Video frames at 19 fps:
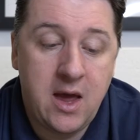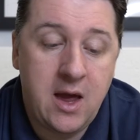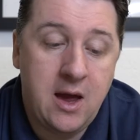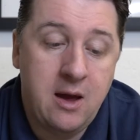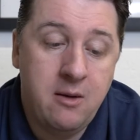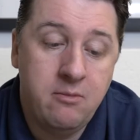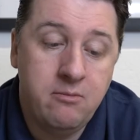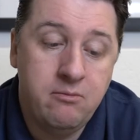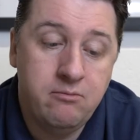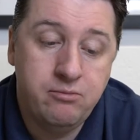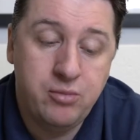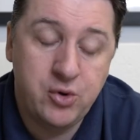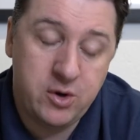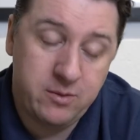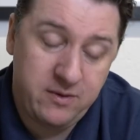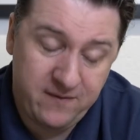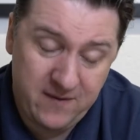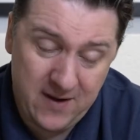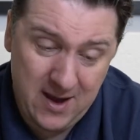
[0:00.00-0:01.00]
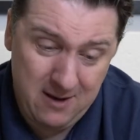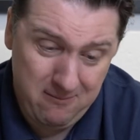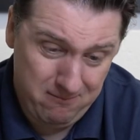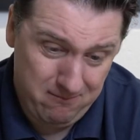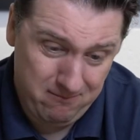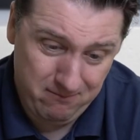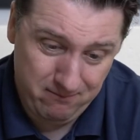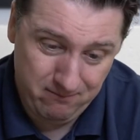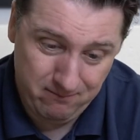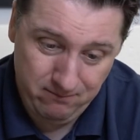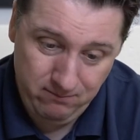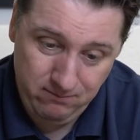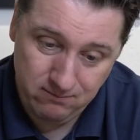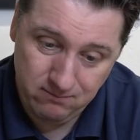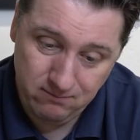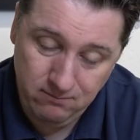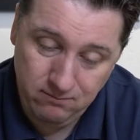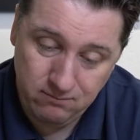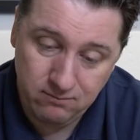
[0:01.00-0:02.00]
But to be fair,
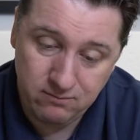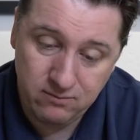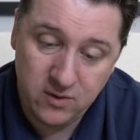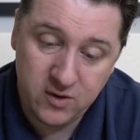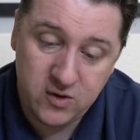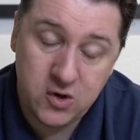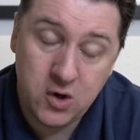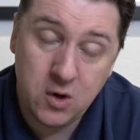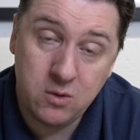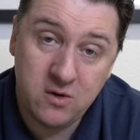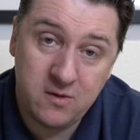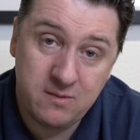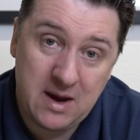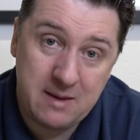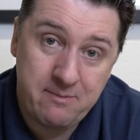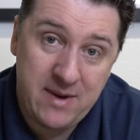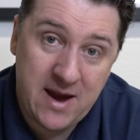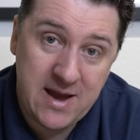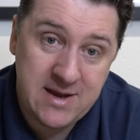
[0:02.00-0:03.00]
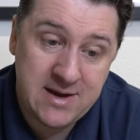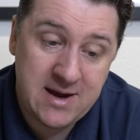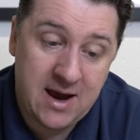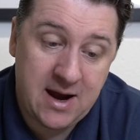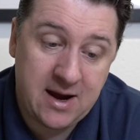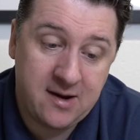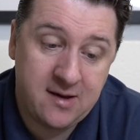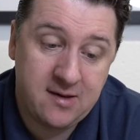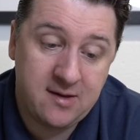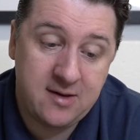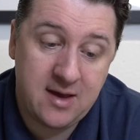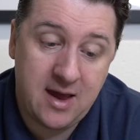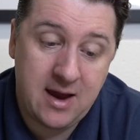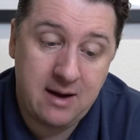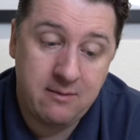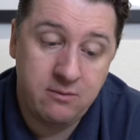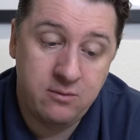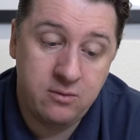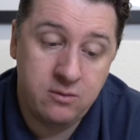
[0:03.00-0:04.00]
so was my Pentax
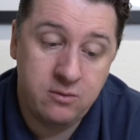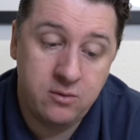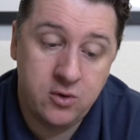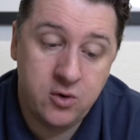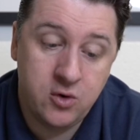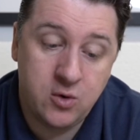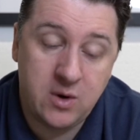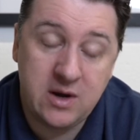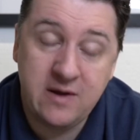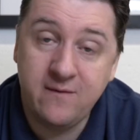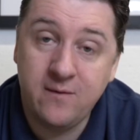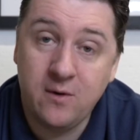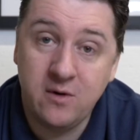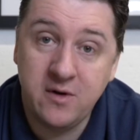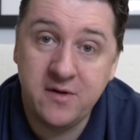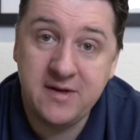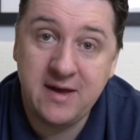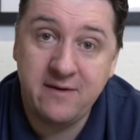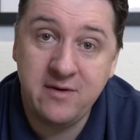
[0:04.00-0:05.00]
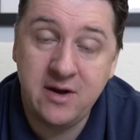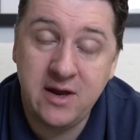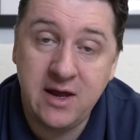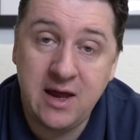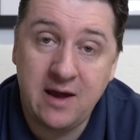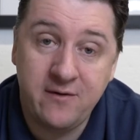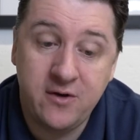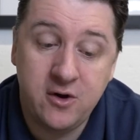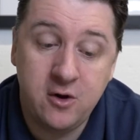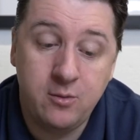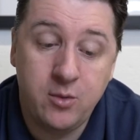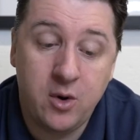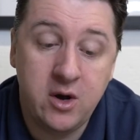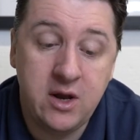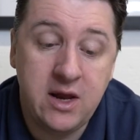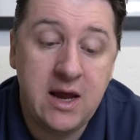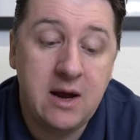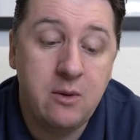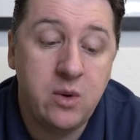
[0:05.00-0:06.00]
24-70
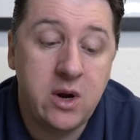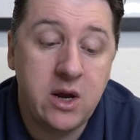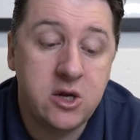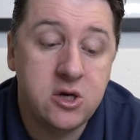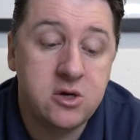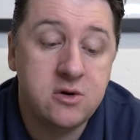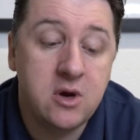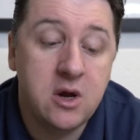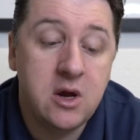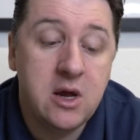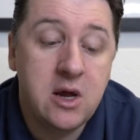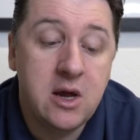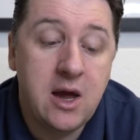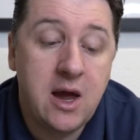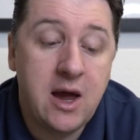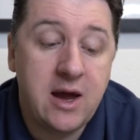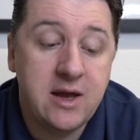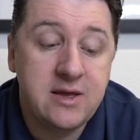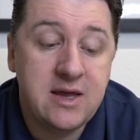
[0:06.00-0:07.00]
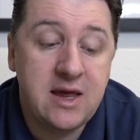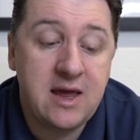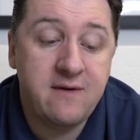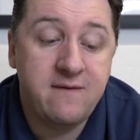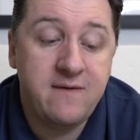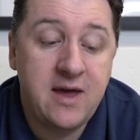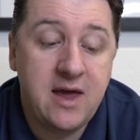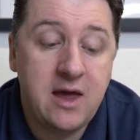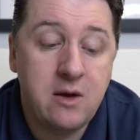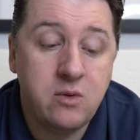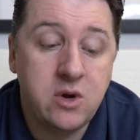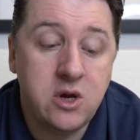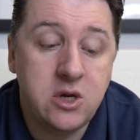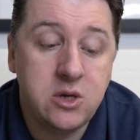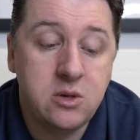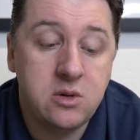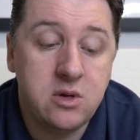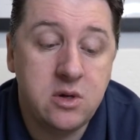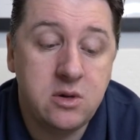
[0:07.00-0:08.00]
F2.8, which DF8,
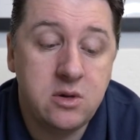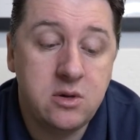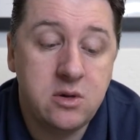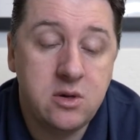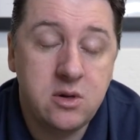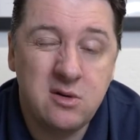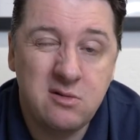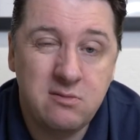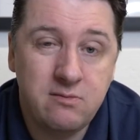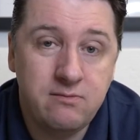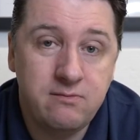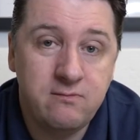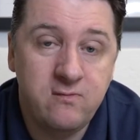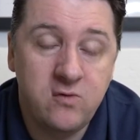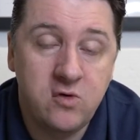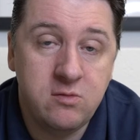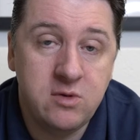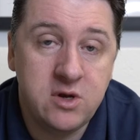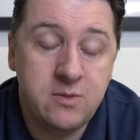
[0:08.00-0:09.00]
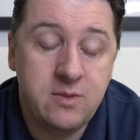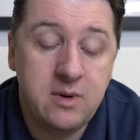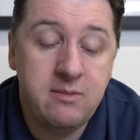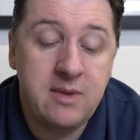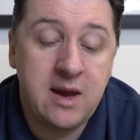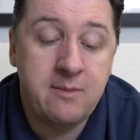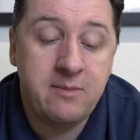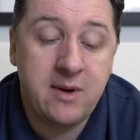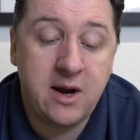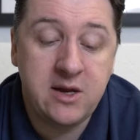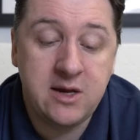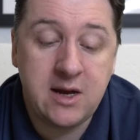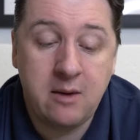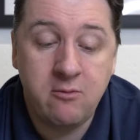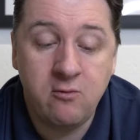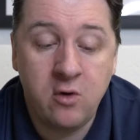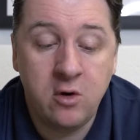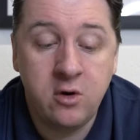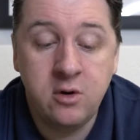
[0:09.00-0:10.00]
which was rumoured to be made by
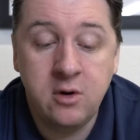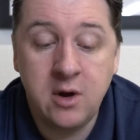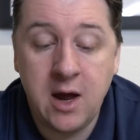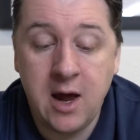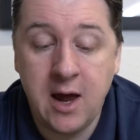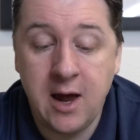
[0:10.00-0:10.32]
Tamron.